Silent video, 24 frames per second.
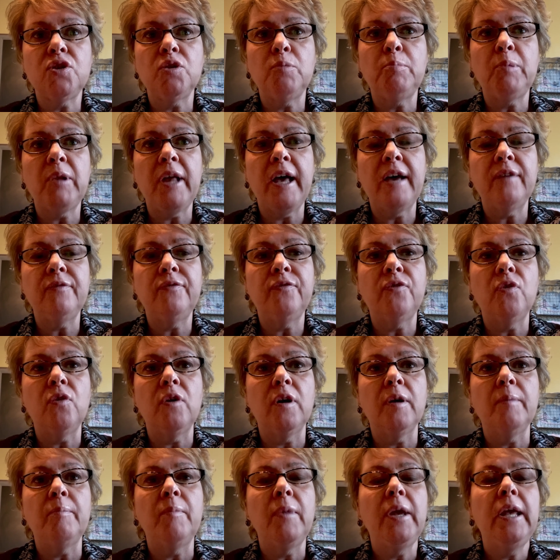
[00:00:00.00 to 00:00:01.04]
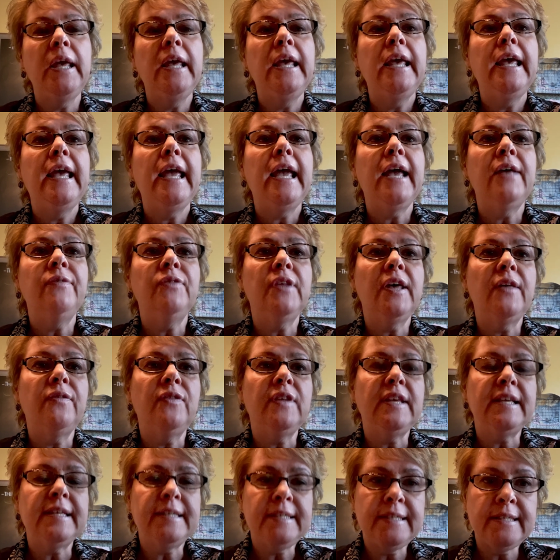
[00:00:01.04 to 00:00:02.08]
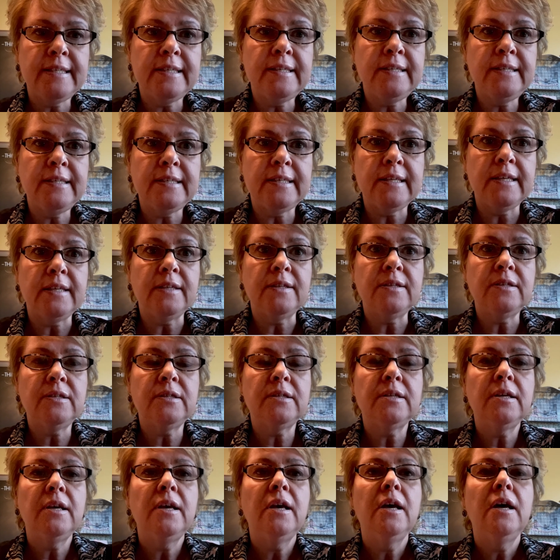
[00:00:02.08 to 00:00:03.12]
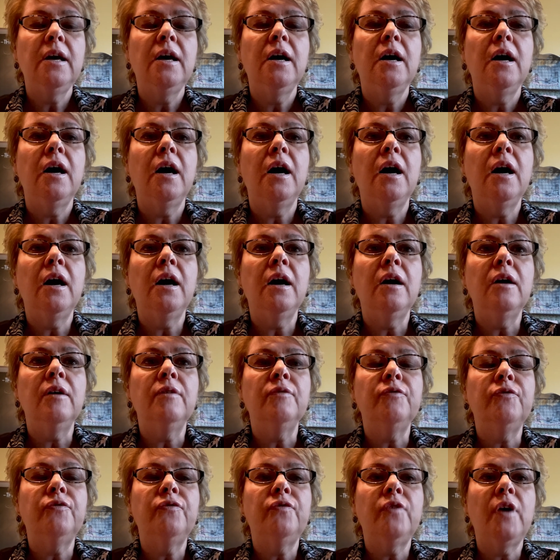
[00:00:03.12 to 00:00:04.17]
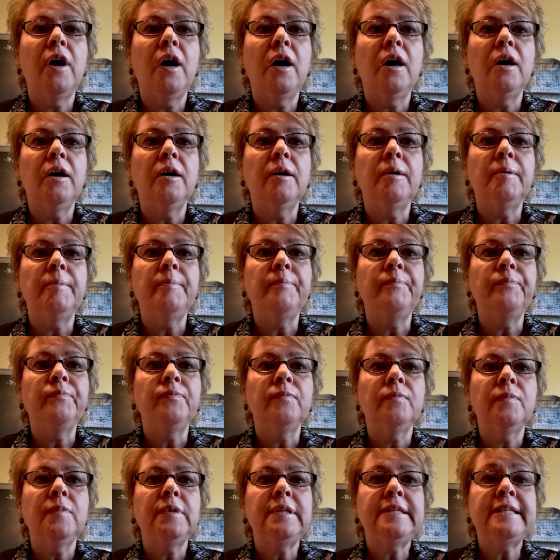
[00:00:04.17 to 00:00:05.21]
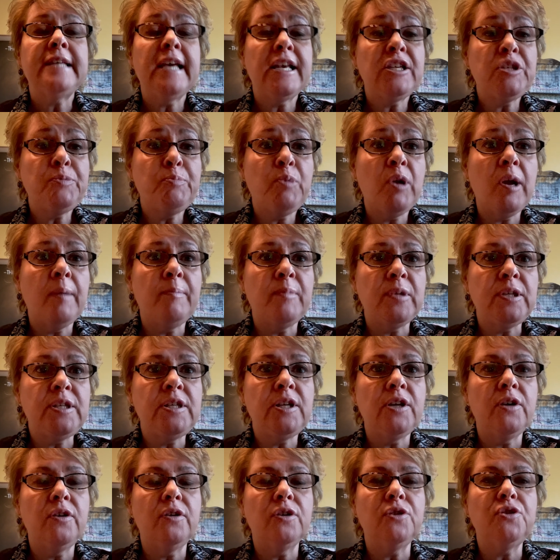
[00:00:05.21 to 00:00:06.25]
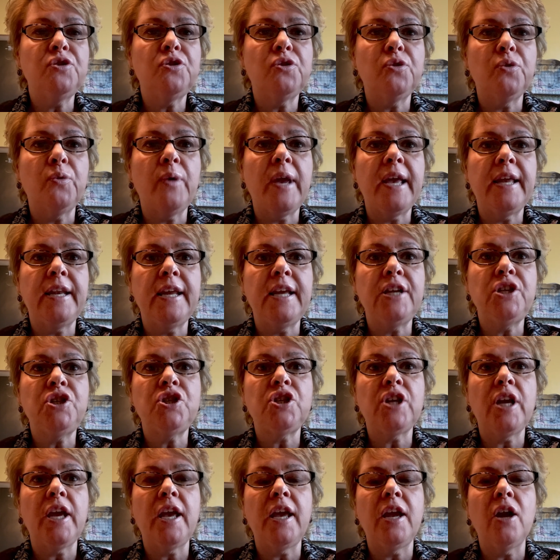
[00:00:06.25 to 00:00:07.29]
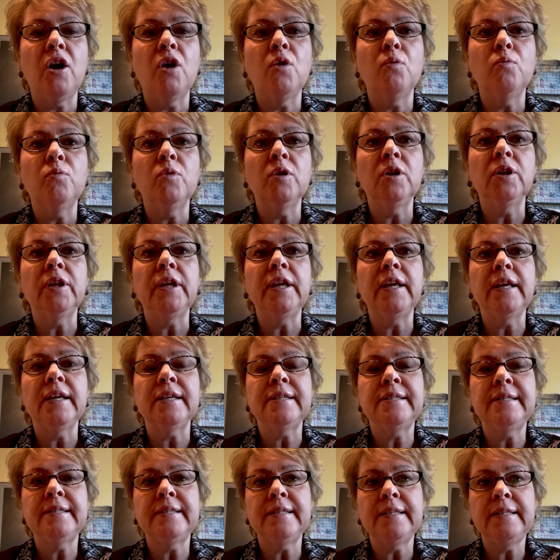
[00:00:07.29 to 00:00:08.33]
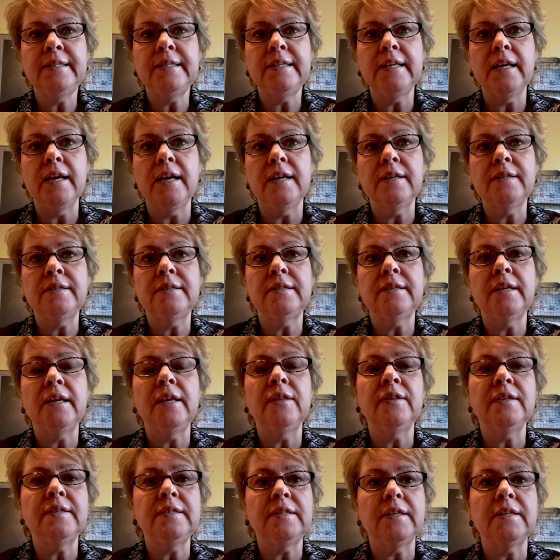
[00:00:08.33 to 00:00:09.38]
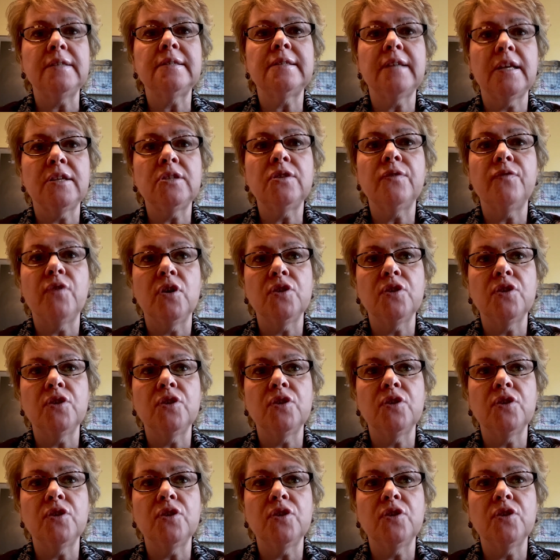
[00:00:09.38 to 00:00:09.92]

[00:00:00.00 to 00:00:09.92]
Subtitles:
platform, and then the assistance of test prep materials through NHA are really assisting us in the success of our